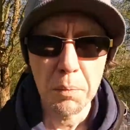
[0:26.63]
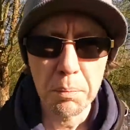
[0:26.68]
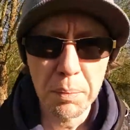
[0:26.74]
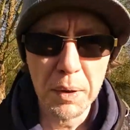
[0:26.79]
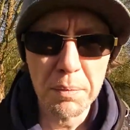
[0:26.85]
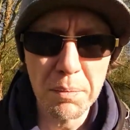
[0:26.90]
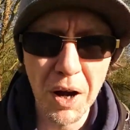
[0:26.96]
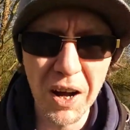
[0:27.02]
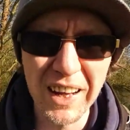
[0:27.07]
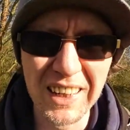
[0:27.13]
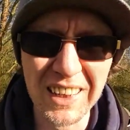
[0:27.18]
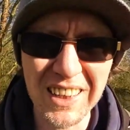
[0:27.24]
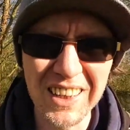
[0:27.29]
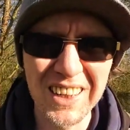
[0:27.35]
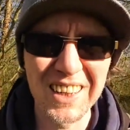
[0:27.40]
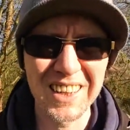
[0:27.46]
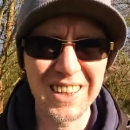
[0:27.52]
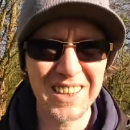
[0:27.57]
but Mike,
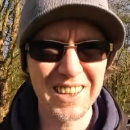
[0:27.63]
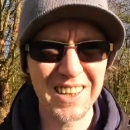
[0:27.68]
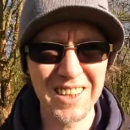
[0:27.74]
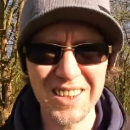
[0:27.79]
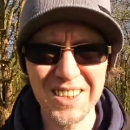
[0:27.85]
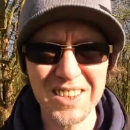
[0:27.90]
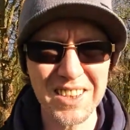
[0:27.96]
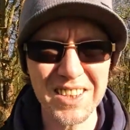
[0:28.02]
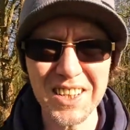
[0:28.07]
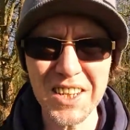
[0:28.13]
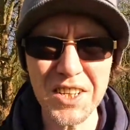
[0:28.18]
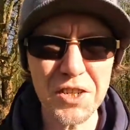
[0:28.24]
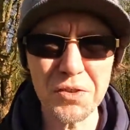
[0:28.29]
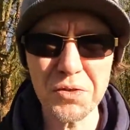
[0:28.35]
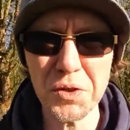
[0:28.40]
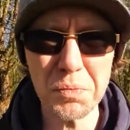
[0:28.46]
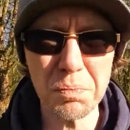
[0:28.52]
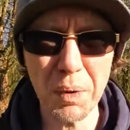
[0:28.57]
didn't
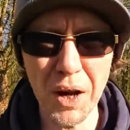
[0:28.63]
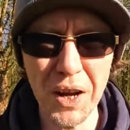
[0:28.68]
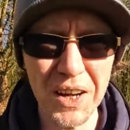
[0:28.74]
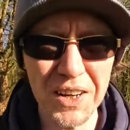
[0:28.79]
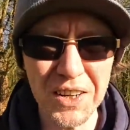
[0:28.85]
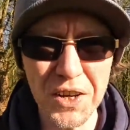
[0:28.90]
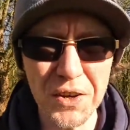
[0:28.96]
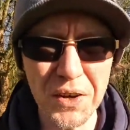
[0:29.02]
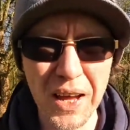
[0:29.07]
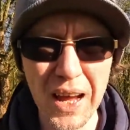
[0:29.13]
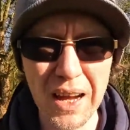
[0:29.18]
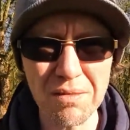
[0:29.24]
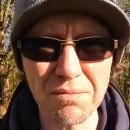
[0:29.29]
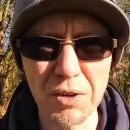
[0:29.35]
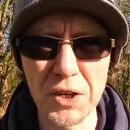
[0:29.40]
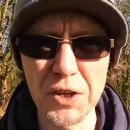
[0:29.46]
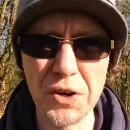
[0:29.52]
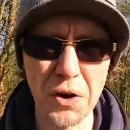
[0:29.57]
you just buy a new
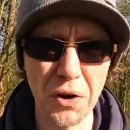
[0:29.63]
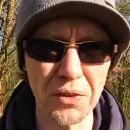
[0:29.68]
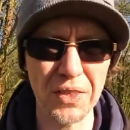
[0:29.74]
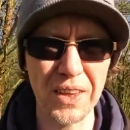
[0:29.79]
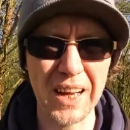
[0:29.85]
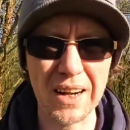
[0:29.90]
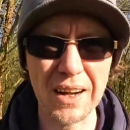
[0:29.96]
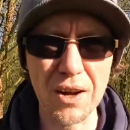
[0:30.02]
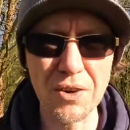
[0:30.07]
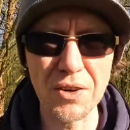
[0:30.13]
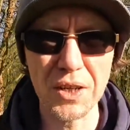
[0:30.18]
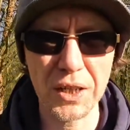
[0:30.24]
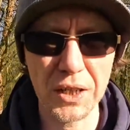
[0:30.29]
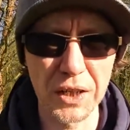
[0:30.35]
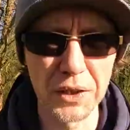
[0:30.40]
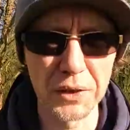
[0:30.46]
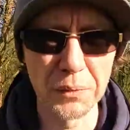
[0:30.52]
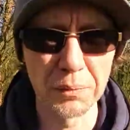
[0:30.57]
camera not that long
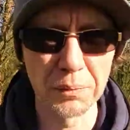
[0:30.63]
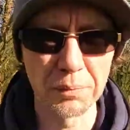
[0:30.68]
ago?